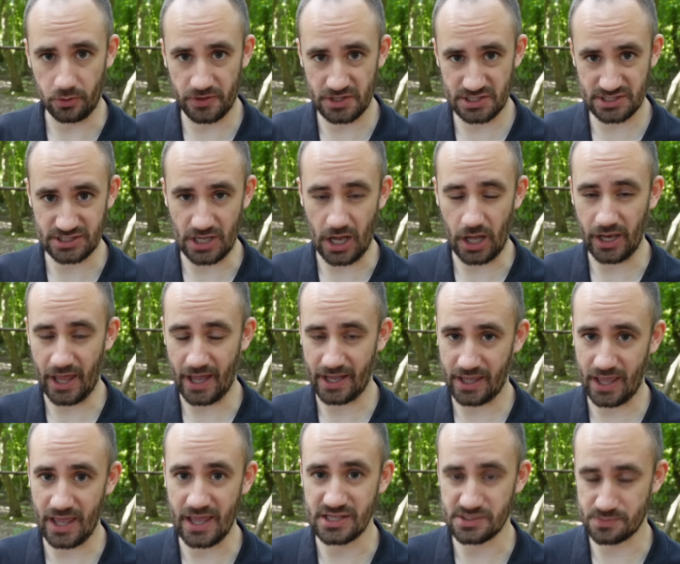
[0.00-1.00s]
the
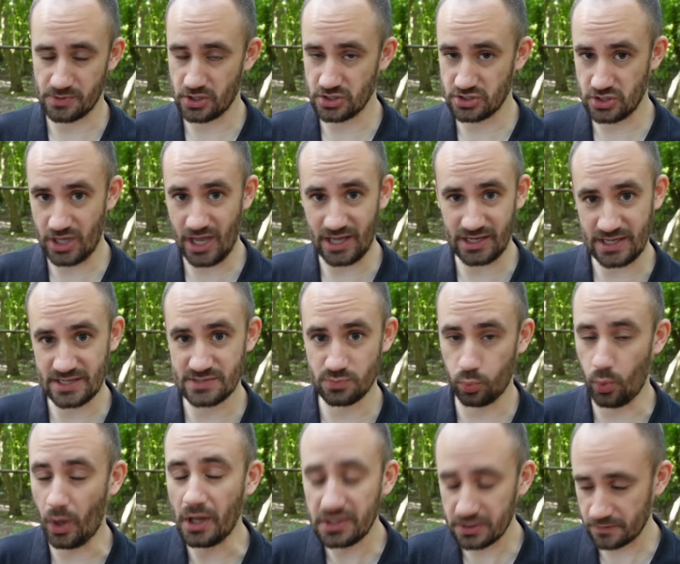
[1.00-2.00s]
Sarlacc is, because you get his
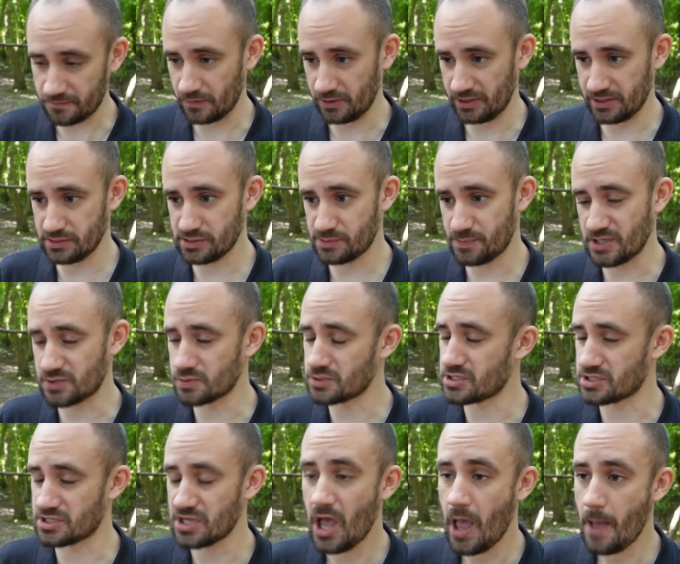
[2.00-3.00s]
wonderful little speech,
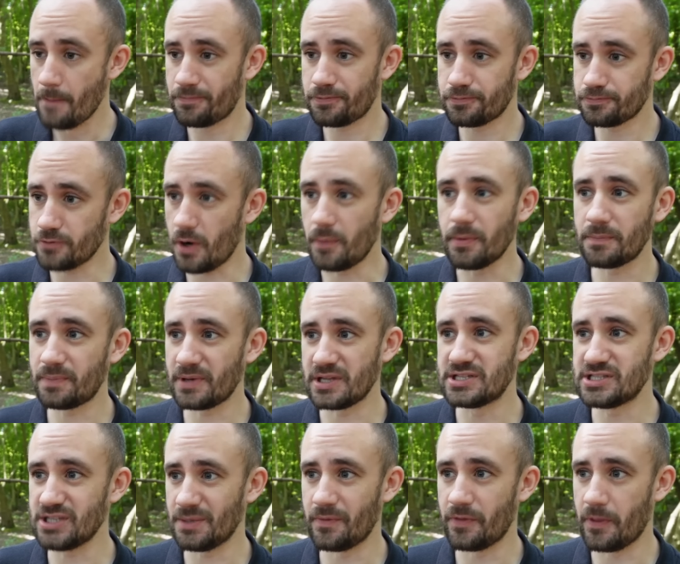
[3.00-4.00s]
which is probably
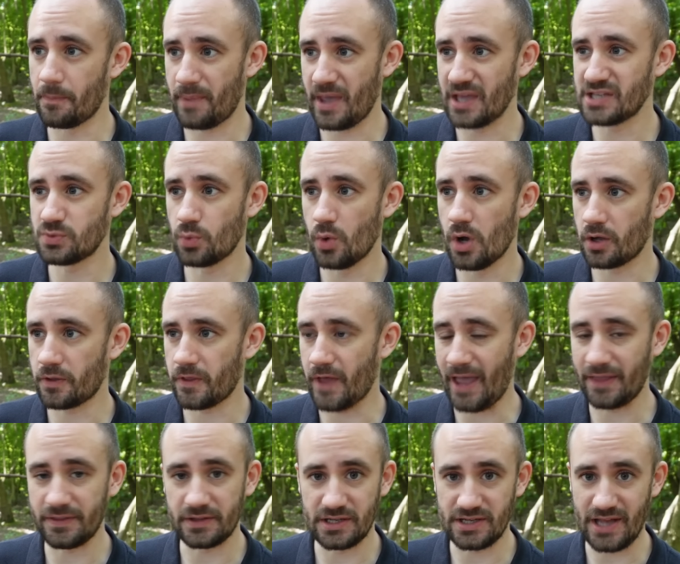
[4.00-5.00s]
some of the best work
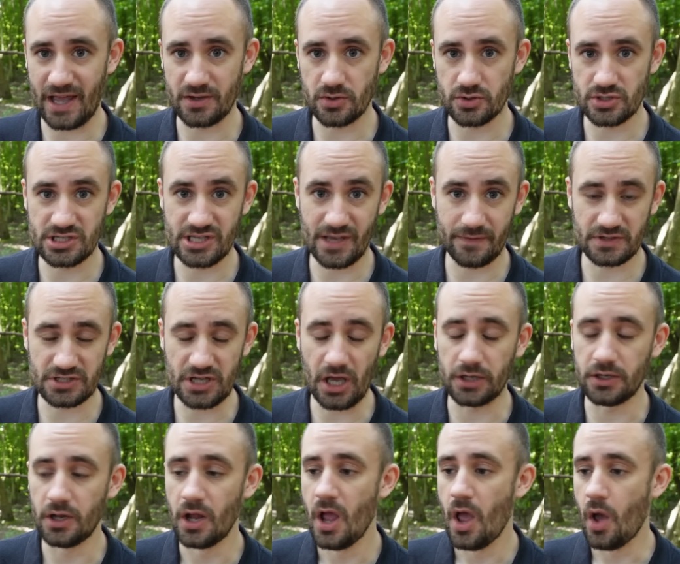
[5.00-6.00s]
that Anthony Daniels has ever
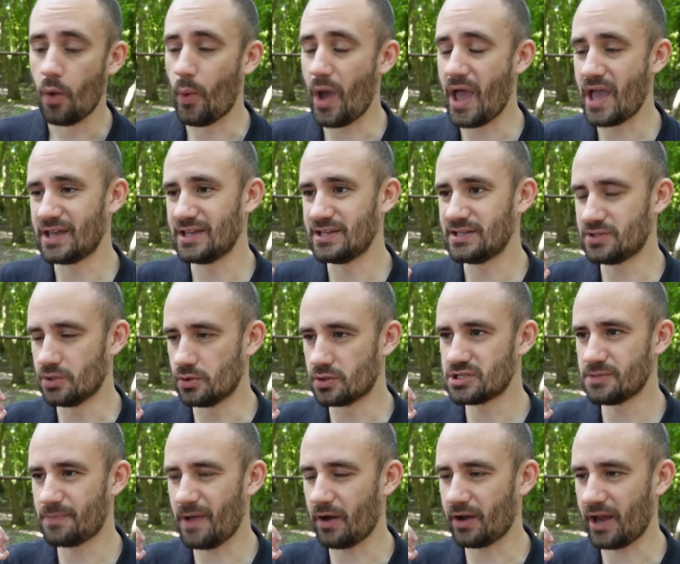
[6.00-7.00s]
done, where he
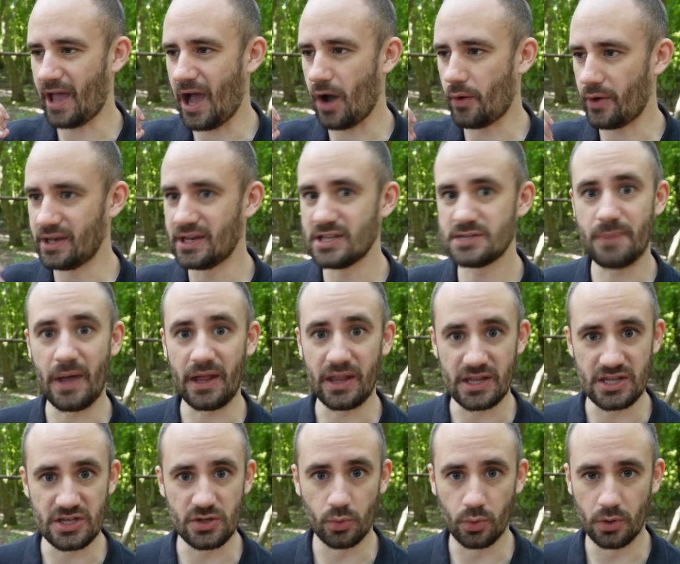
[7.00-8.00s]
talks about how in its
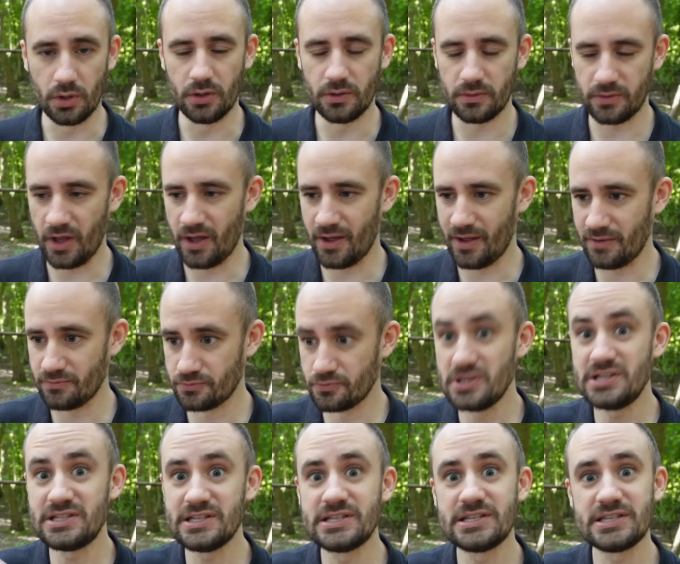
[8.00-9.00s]
belly you will
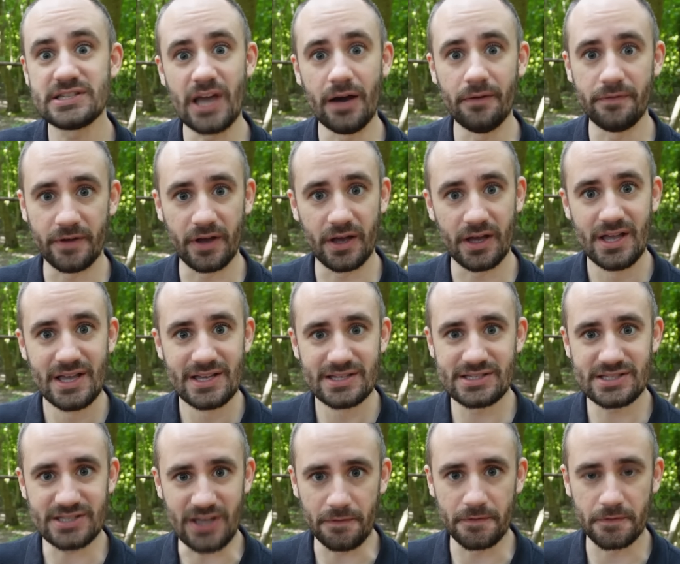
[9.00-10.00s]
rediscover
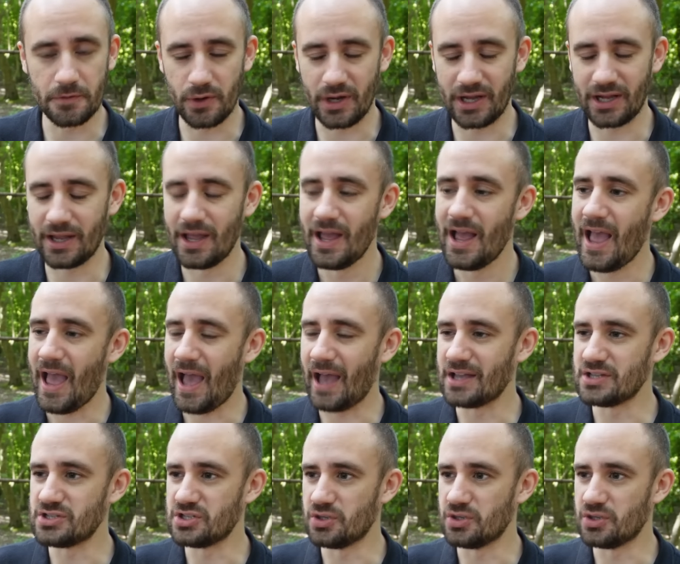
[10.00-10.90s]
suffering as